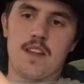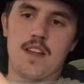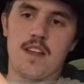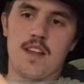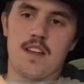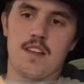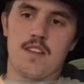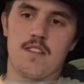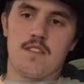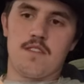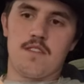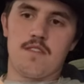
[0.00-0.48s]

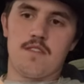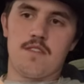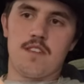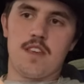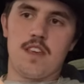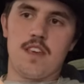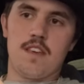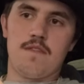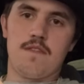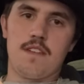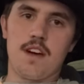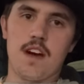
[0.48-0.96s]
on your new
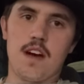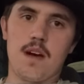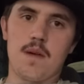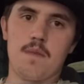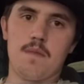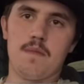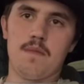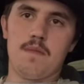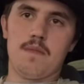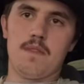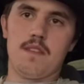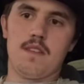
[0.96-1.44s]
key fob.
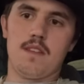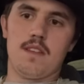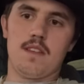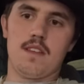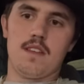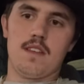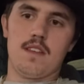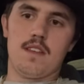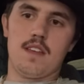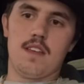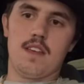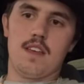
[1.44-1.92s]

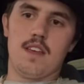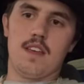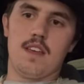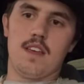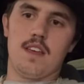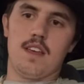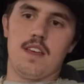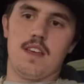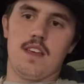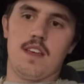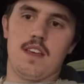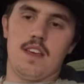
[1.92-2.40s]

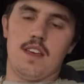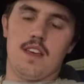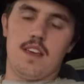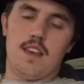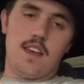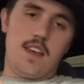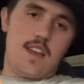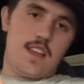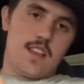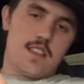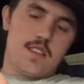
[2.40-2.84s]
And